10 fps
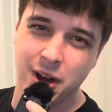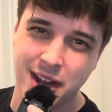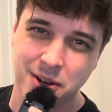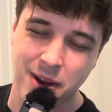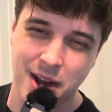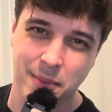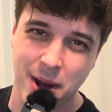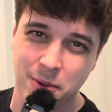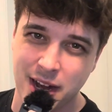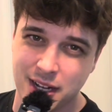I go out of my
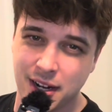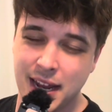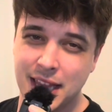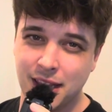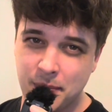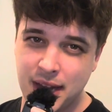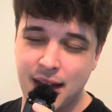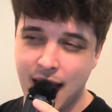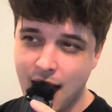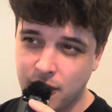way to cut a lemon in
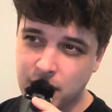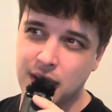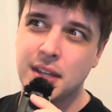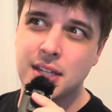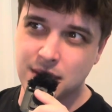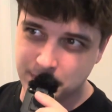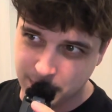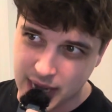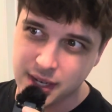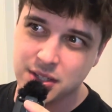half and get some
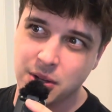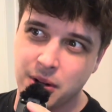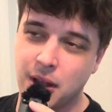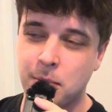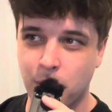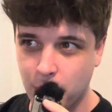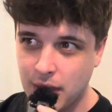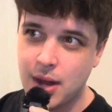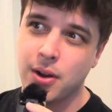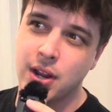baking soda and pour
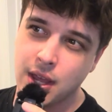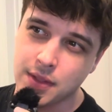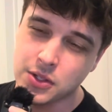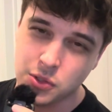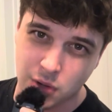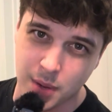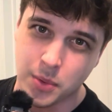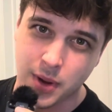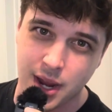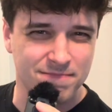that on it and then scrub
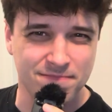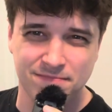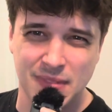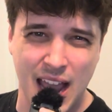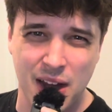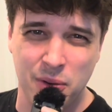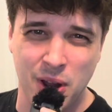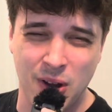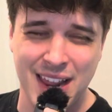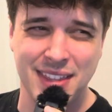away? I don't
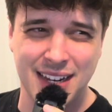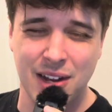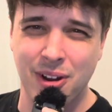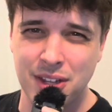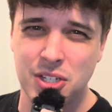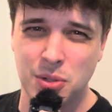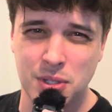know. I think I'd rather just use a